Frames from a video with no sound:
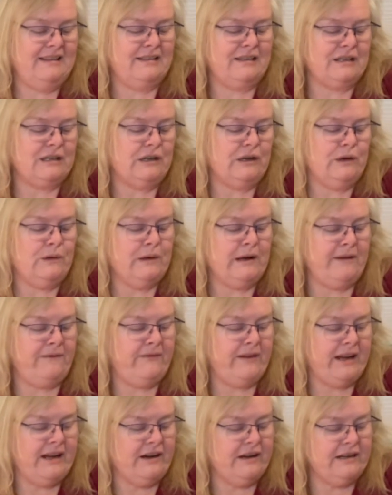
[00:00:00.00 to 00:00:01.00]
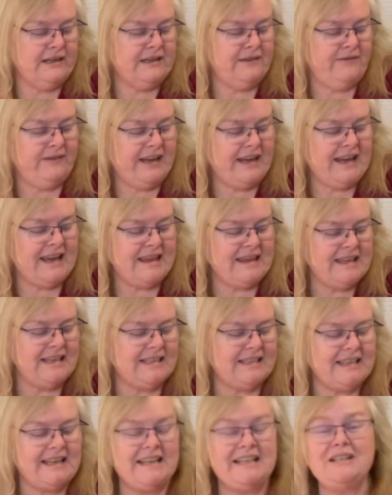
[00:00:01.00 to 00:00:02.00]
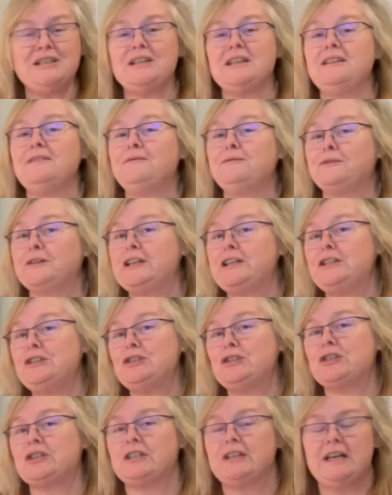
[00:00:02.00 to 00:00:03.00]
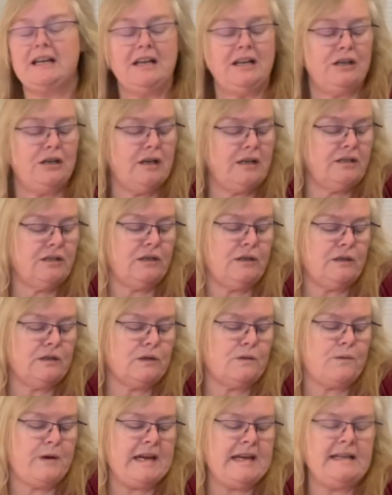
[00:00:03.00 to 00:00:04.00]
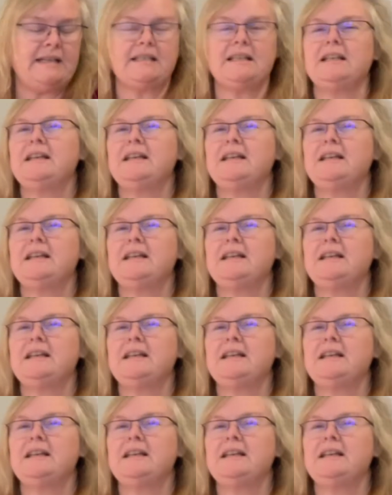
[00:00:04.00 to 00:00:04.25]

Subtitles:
so I figured if I get this into the fridge, it's not too sweet.